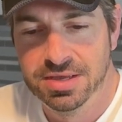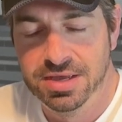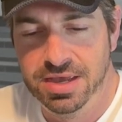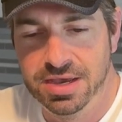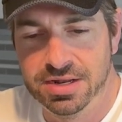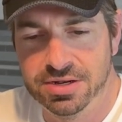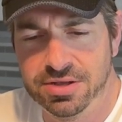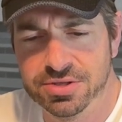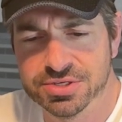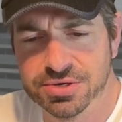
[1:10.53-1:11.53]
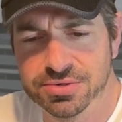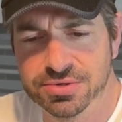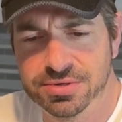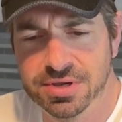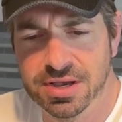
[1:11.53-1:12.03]
And I'll
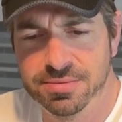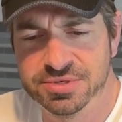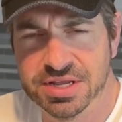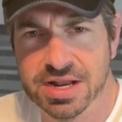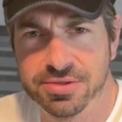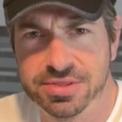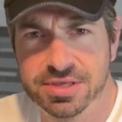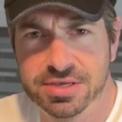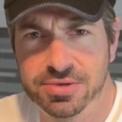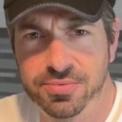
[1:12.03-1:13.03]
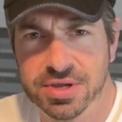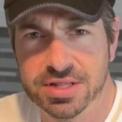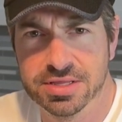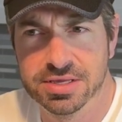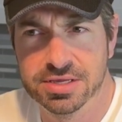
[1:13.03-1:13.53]
also send out the
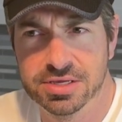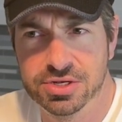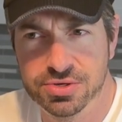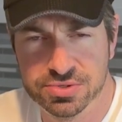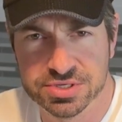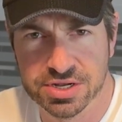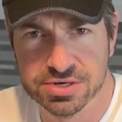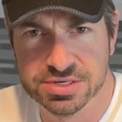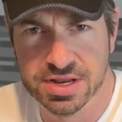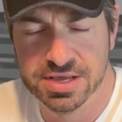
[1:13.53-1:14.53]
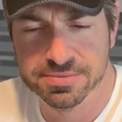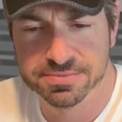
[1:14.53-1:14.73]
weekly newsletter today.